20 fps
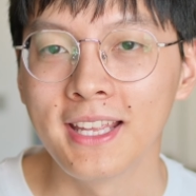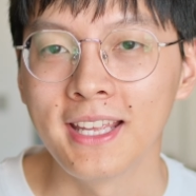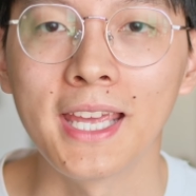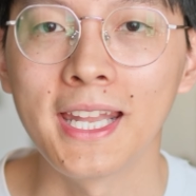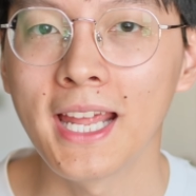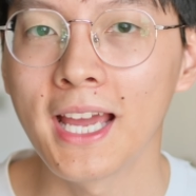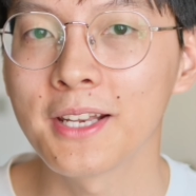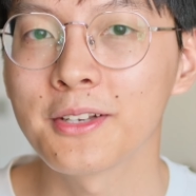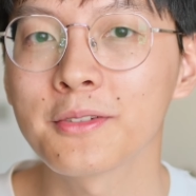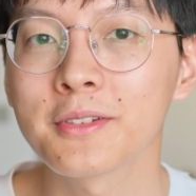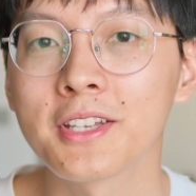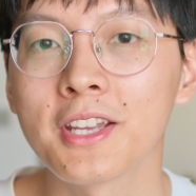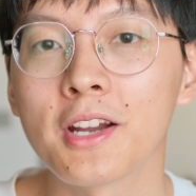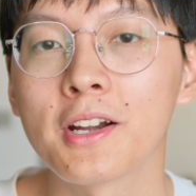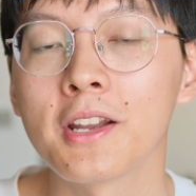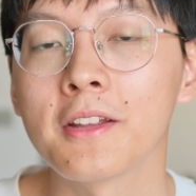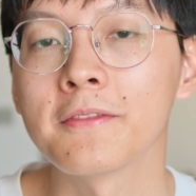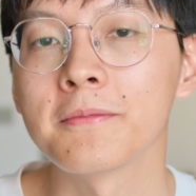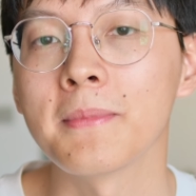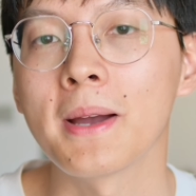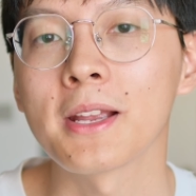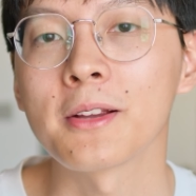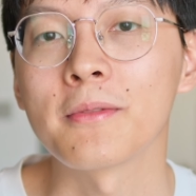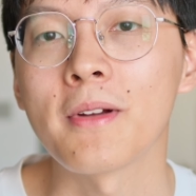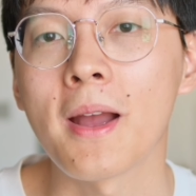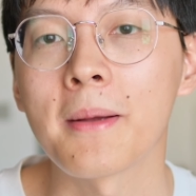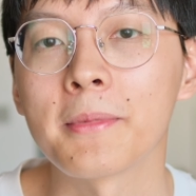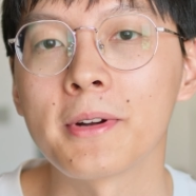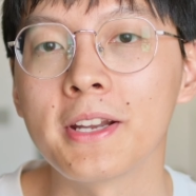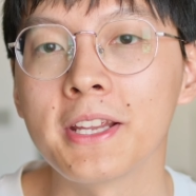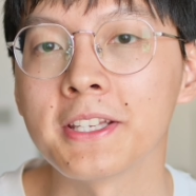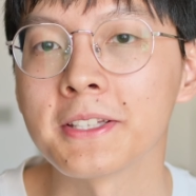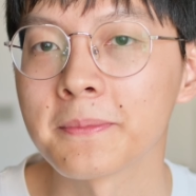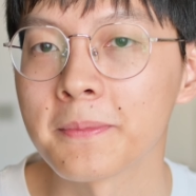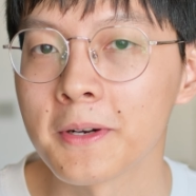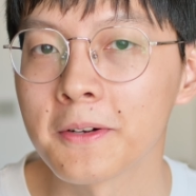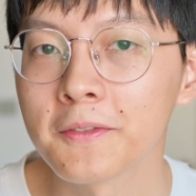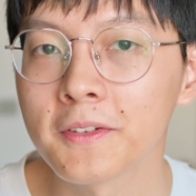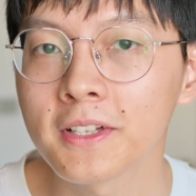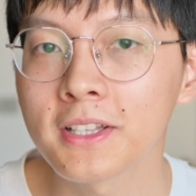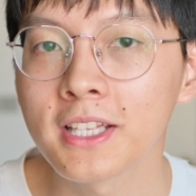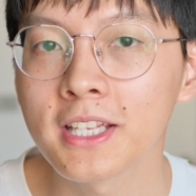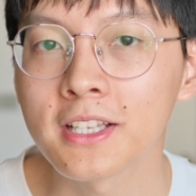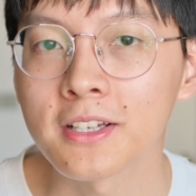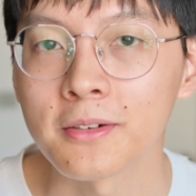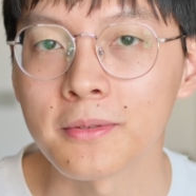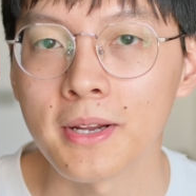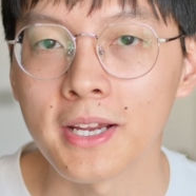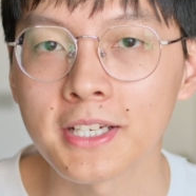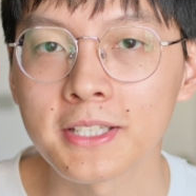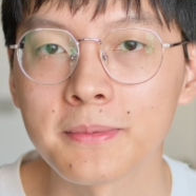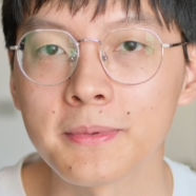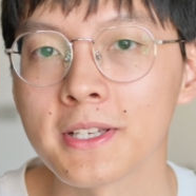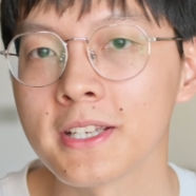And I don't care if my grammar is perfectly correct